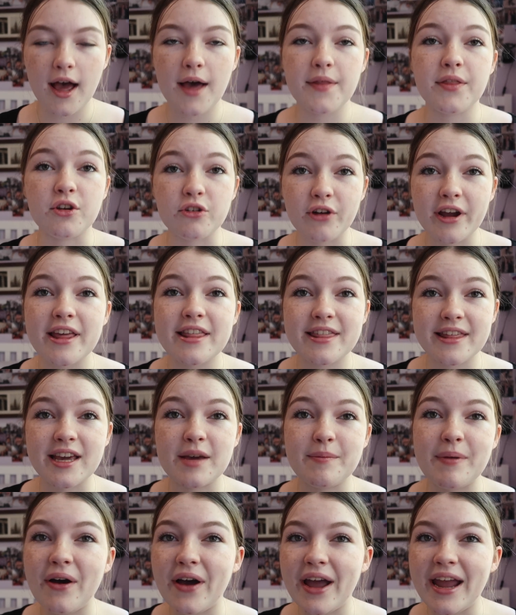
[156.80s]
The great thing
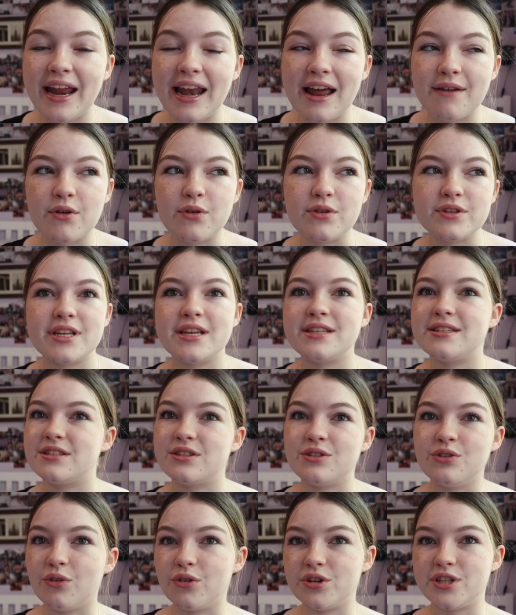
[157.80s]
about A-levels is it's
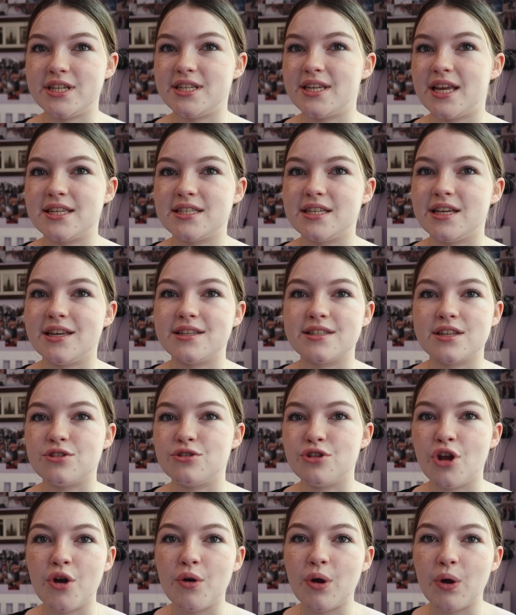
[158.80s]
not GCSEs. There's
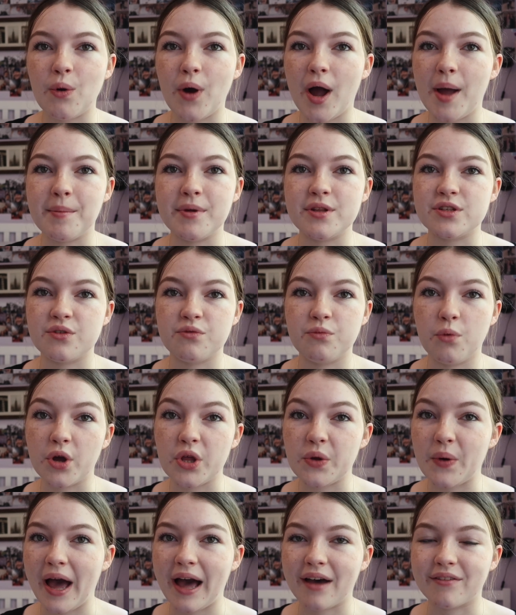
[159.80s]
no requirements of what
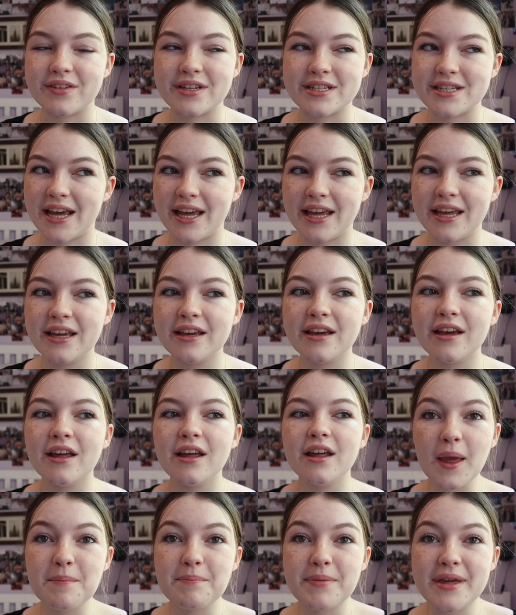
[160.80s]
you have to take.
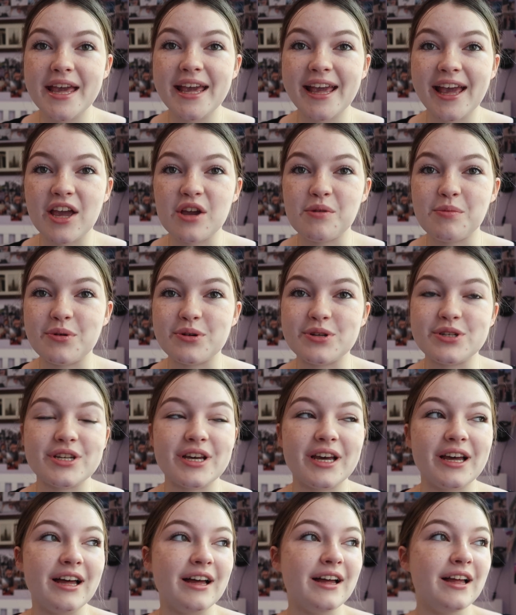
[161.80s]
Being able
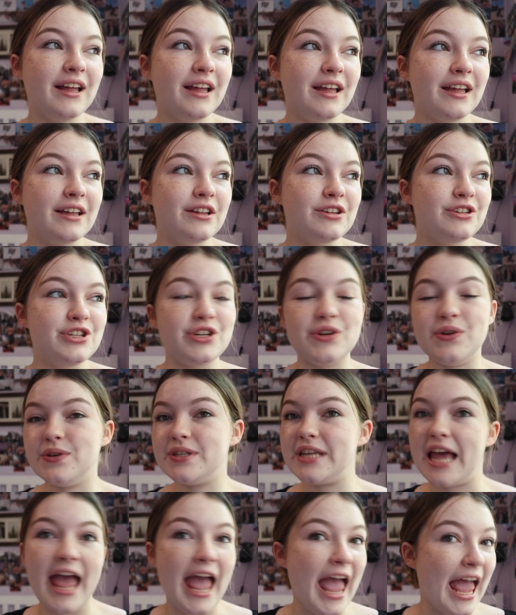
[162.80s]
to
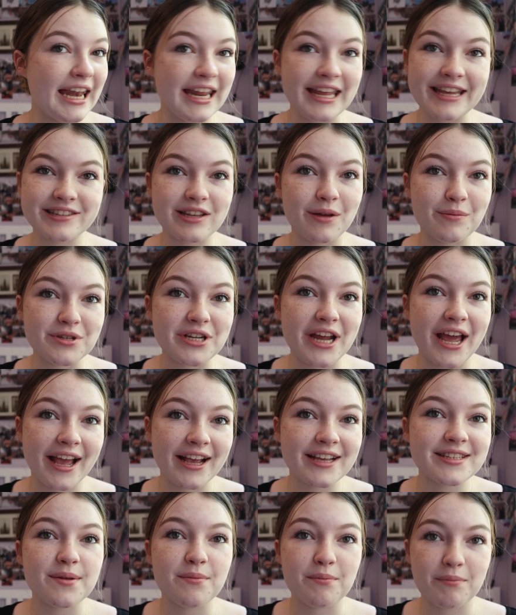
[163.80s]
choose any
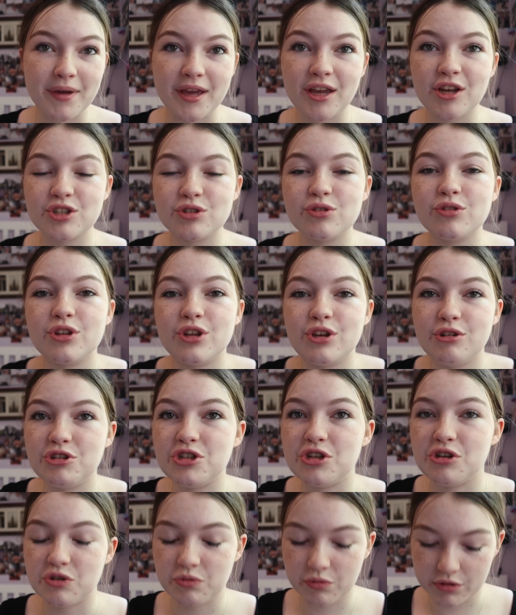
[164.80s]
subjects, make sure that you
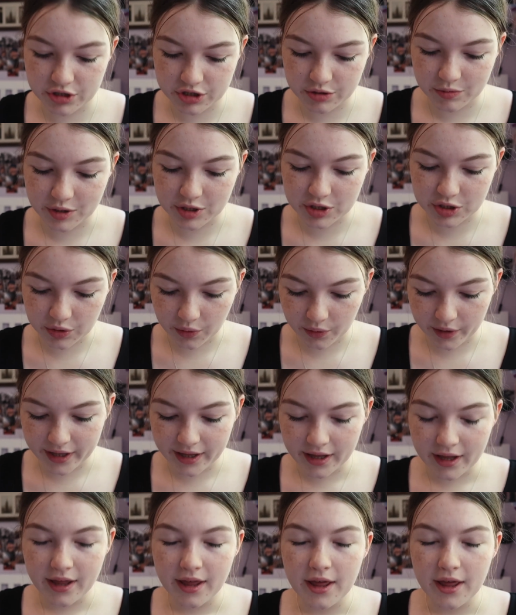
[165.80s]
choose ones you enjoy.